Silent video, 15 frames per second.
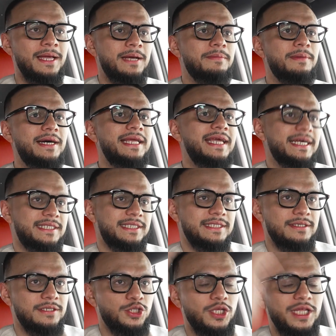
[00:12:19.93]
But yes,
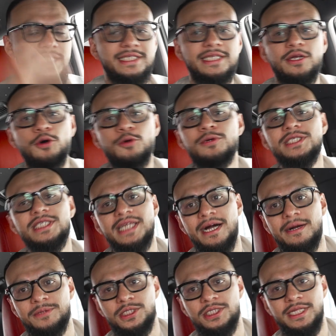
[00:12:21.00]
so that's always an
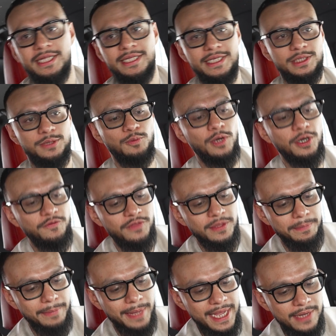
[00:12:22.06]
option. And that's one of the
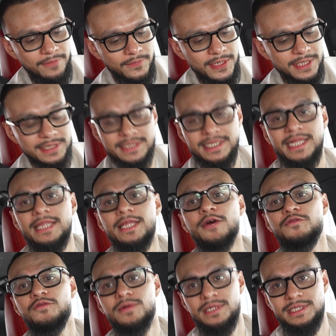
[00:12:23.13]
main reasons I
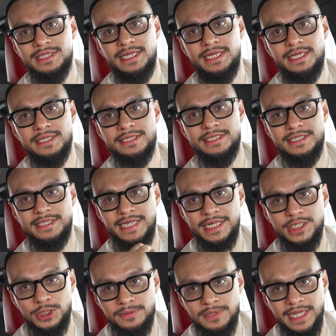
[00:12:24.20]
love real estate, because it's a
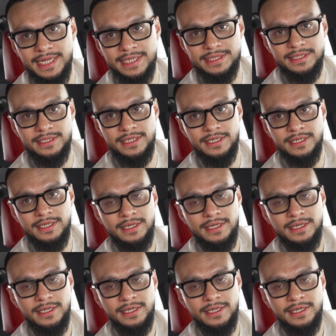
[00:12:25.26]
tangible asset.